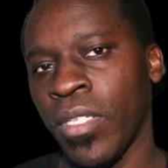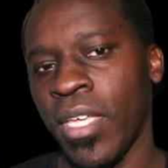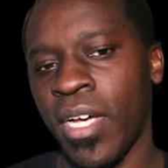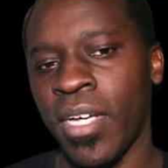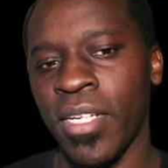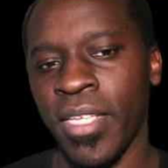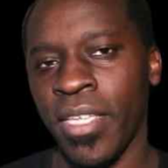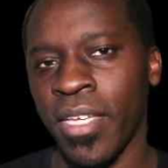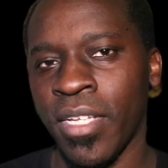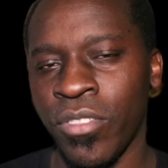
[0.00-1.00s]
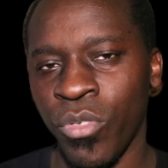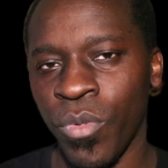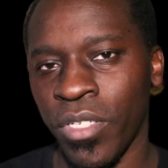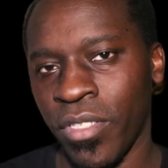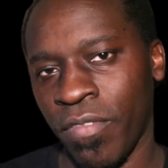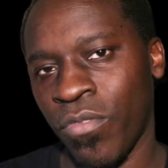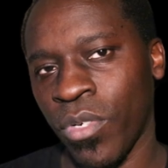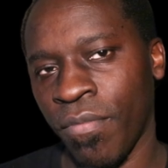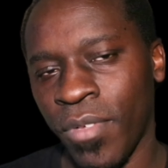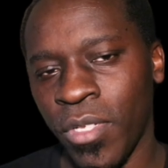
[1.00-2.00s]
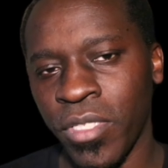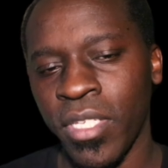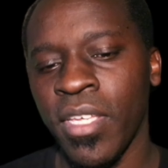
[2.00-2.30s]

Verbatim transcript: on the 240 volt,